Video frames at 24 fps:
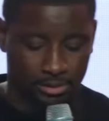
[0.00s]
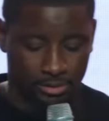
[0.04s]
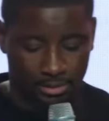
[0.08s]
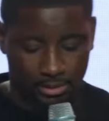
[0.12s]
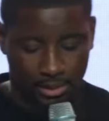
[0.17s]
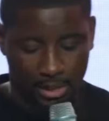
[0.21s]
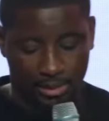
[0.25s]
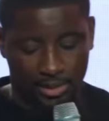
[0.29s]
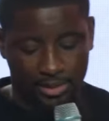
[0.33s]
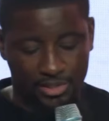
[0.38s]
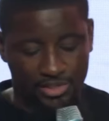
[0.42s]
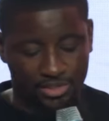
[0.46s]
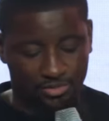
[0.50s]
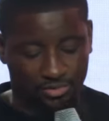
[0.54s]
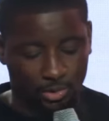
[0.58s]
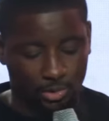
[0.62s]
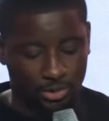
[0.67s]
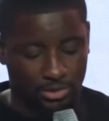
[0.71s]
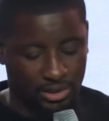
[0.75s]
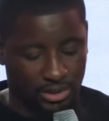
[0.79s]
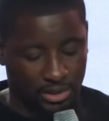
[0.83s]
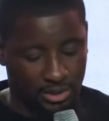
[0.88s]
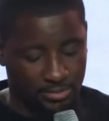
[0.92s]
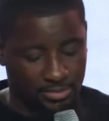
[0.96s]
Now, in
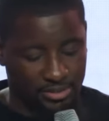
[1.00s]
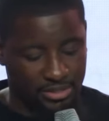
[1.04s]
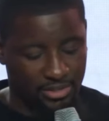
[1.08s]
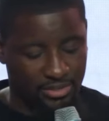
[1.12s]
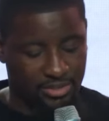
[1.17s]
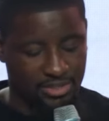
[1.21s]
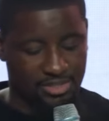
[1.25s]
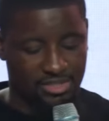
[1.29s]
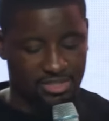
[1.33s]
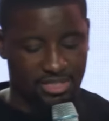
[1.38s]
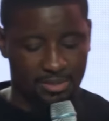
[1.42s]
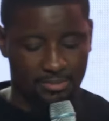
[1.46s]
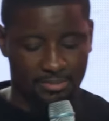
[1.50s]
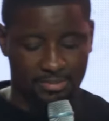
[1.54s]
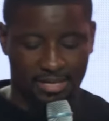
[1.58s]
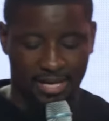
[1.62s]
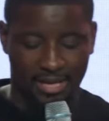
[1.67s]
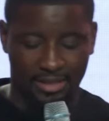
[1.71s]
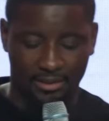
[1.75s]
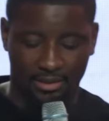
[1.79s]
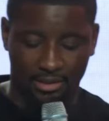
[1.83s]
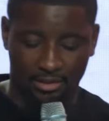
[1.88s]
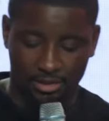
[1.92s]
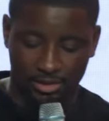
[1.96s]
Jerusalem, near the sheep
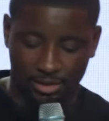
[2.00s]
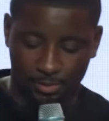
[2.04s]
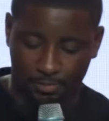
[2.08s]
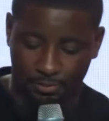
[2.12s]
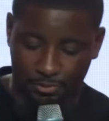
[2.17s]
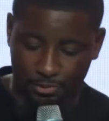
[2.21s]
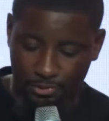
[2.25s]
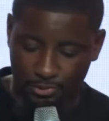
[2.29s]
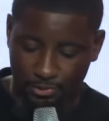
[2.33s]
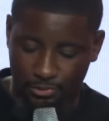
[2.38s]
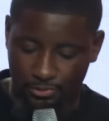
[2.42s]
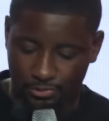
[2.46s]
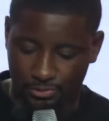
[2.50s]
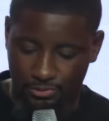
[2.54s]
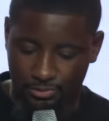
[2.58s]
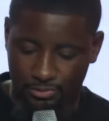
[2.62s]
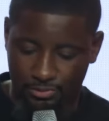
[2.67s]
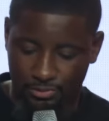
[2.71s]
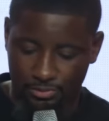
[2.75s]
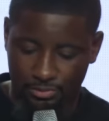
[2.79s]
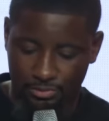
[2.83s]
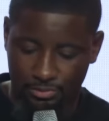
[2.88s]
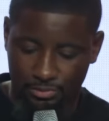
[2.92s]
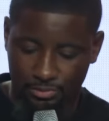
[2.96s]
gate, there is a pool,
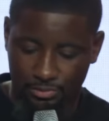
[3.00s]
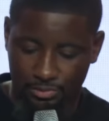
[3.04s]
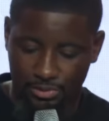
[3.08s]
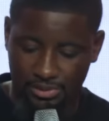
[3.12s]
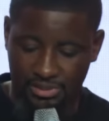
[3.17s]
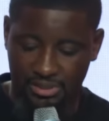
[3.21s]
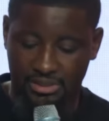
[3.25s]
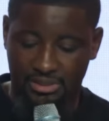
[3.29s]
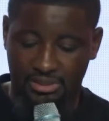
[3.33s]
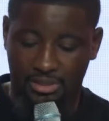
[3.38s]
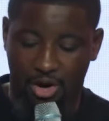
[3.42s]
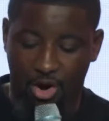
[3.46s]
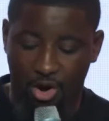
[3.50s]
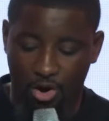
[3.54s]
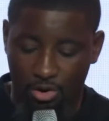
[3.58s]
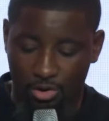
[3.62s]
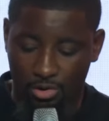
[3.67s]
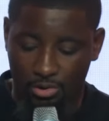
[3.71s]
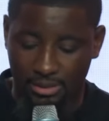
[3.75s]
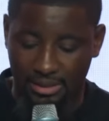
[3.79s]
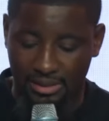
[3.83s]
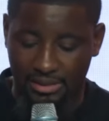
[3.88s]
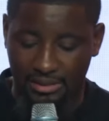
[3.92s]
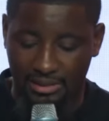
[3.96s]
which is
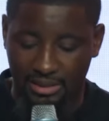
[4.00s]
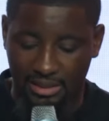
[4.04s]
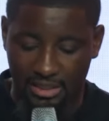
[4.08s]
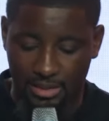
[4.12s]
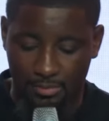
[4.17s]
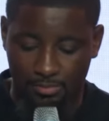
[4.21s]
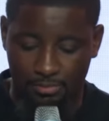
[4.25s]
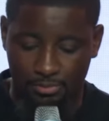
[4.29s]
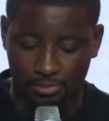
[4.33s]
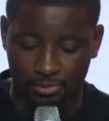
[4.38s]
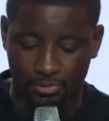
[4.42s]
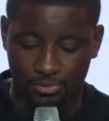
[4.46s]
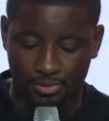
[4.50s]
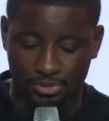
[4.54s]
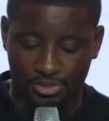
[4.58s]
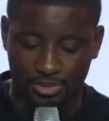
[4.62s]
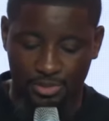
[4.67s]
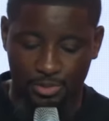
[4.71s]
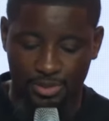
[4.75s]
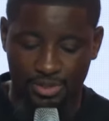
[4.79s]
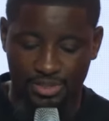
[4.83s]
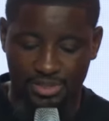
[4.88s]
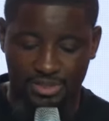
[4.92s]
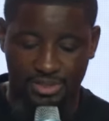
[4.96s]
called in Hebrew,
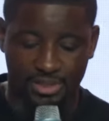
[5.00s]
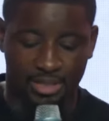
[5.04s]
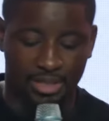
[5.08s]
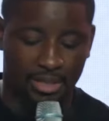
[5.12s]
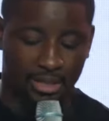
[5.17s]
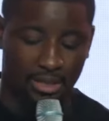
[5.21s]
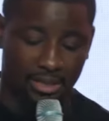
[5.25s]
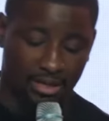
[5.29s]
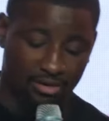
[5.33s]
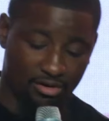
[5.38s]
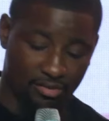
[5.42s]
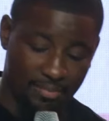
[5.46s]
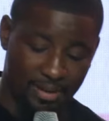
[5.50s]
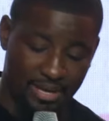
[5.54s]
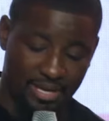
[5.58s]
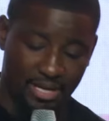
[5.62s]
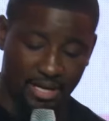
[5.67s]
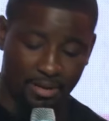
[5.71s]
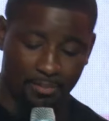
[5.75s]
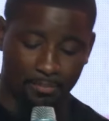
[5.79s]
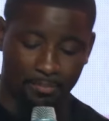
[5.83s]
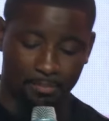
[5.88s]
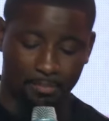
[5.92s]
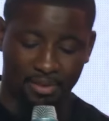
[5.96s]
Jewish, and
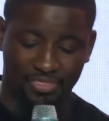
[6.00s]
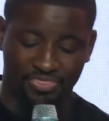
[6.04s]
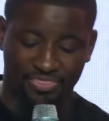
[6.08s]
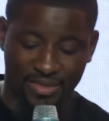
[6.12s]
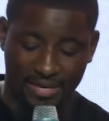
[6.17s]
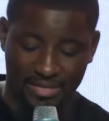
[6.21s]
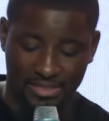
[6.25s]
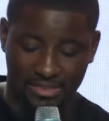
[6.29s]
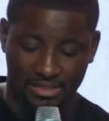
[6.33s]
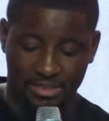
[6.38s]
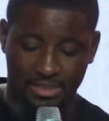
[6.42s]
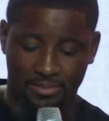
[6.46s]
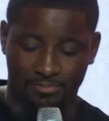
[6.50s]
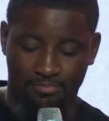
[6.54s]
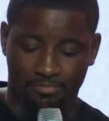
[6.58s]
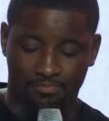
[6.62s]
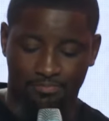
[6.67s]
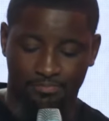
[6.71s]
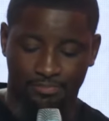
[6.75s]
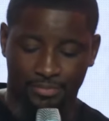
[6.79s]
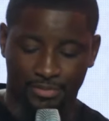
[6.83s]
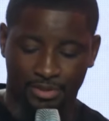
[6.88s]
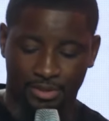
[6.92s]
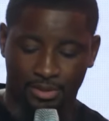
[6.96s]
Aramaic Bethesda,
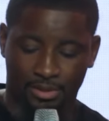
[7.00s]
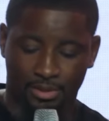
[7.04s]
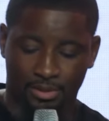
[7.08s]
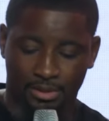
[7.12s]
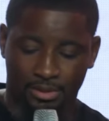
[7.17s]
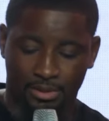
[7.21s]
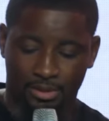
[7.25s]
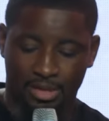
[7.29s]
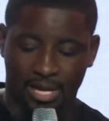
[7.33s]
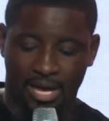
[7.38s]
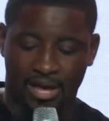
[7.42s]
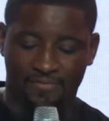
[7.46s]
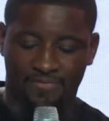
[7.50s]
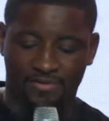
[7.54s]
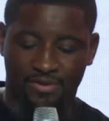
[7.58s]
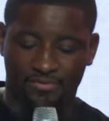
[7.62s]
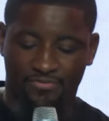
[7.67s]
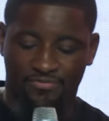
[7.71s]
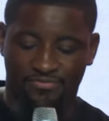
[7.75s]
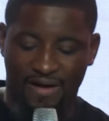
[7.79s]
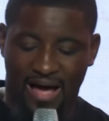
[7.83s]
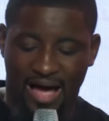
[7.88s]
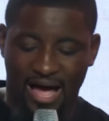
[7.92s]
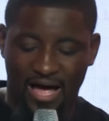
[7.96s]
having
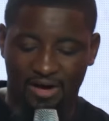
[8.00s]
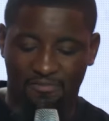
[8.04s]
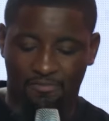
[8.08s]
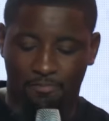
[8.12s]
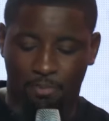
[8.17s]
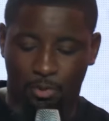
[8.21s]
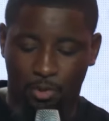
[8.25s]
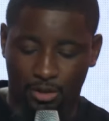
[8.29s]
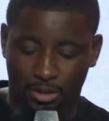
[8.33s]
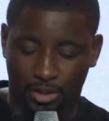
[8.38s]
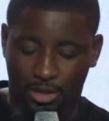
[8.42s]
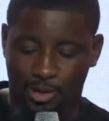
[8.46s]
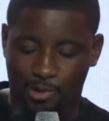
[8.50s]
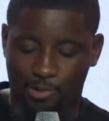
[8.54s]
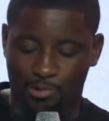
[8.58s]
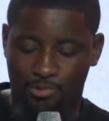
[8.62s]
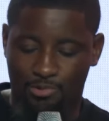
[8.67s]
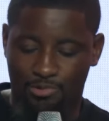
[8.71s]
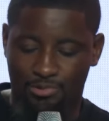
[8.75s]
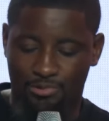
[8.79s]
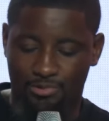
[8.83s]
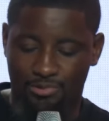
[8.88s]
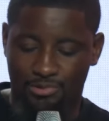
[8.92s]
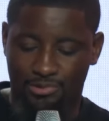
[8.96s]
five
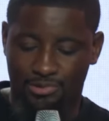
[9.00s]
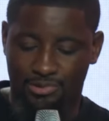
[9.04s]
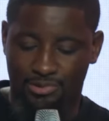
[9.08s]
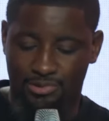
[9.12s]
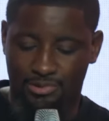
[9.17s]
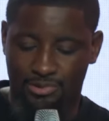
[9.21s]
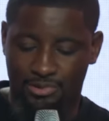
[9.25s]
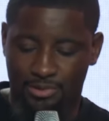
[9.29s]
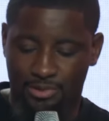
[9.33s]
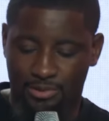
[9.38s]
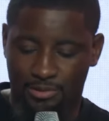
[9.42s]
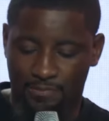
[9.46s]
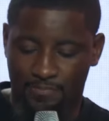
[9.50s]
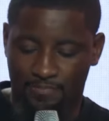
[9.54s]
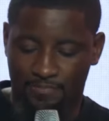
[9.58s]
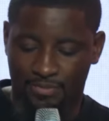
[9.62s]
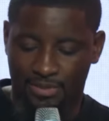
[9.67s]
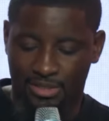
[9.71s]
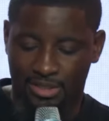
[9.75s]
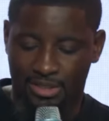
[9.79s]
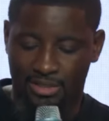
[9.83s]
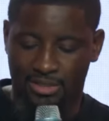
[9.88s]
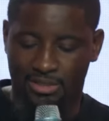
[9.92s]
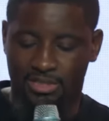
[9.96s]
porticos
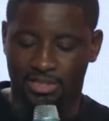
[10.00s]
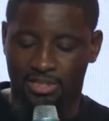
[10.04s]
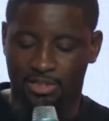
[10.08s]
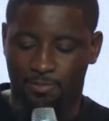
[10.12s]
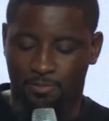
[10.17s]
in these